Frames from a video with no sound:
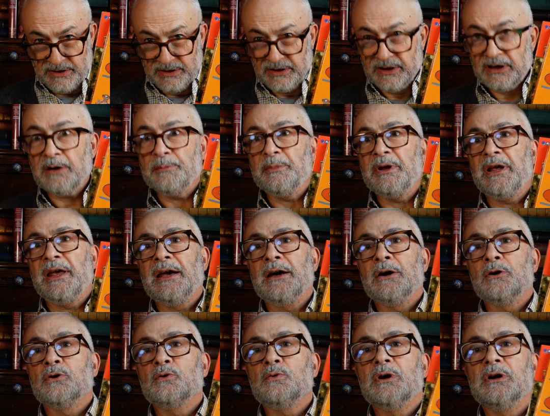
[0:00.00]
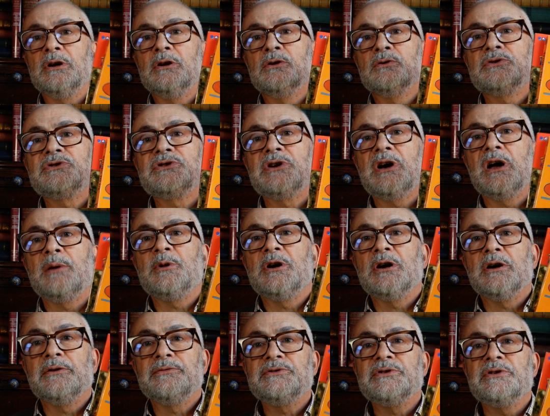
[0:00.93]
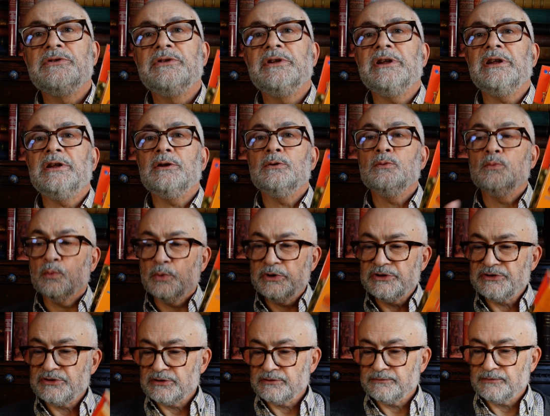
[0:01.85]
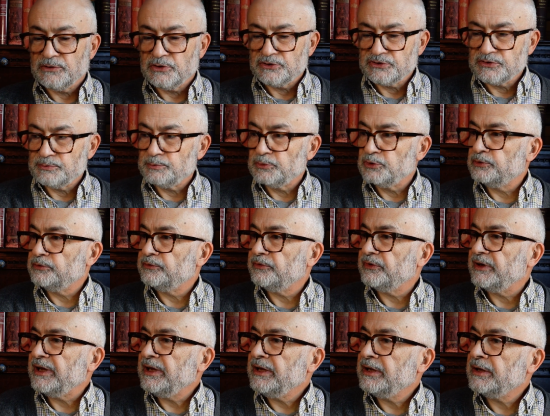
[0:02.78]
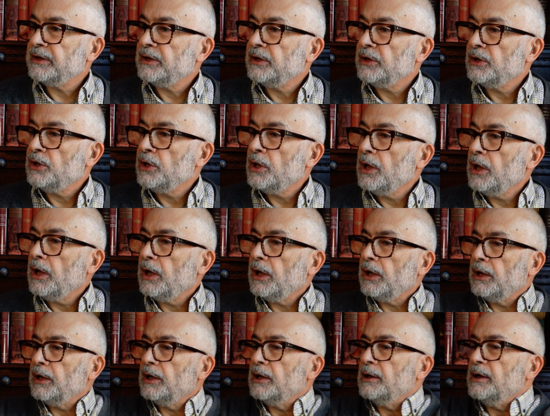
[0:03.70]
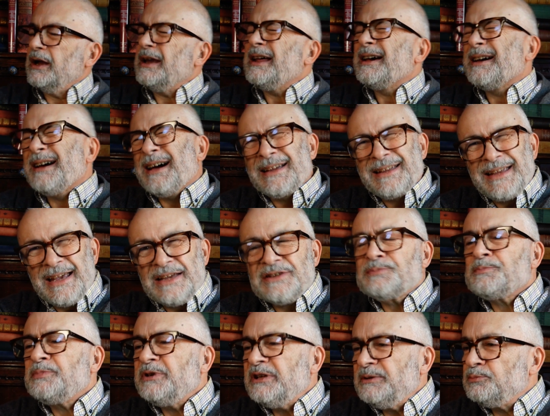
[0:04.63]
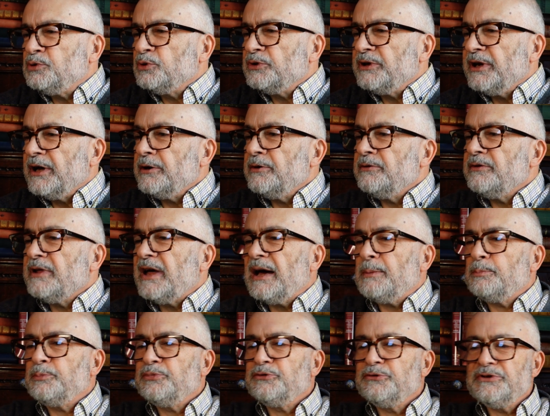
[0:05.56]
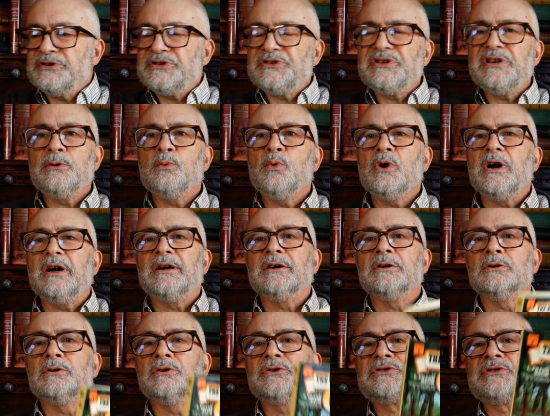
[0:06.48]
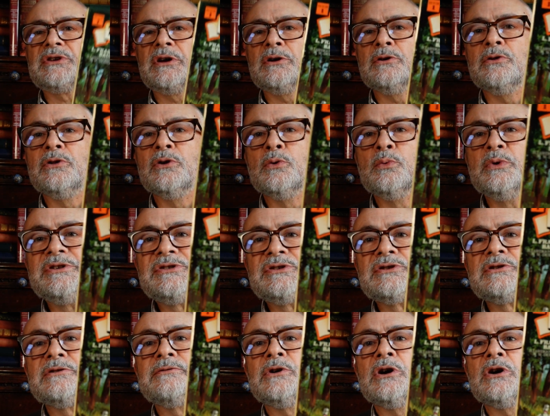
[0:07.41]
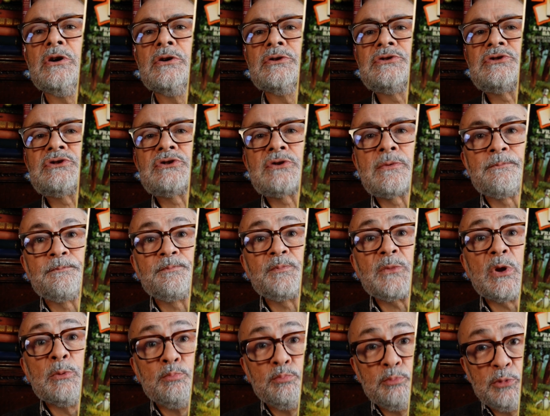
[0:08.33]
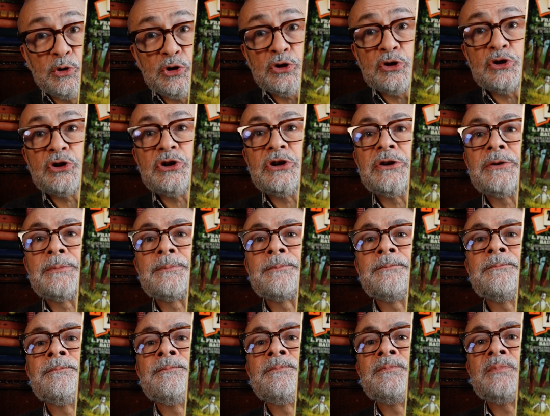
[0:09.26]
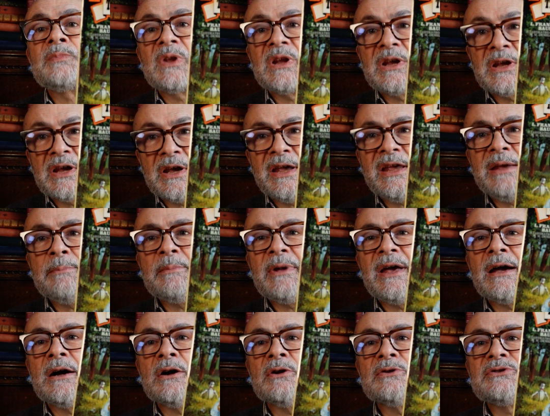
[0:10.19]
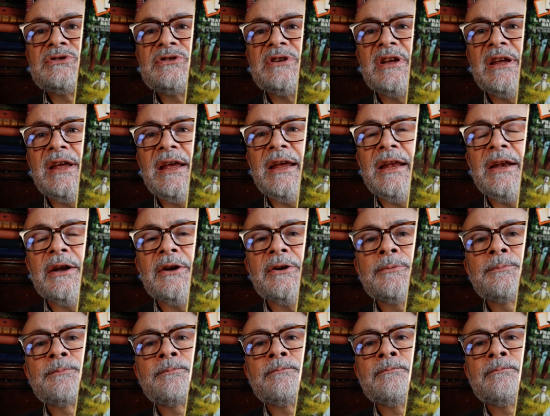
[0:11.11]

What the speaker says: coming out quite a long time after the Wizard of Oz movie. And I guess people know that pretty well. So, the Wizard of Oz book came out in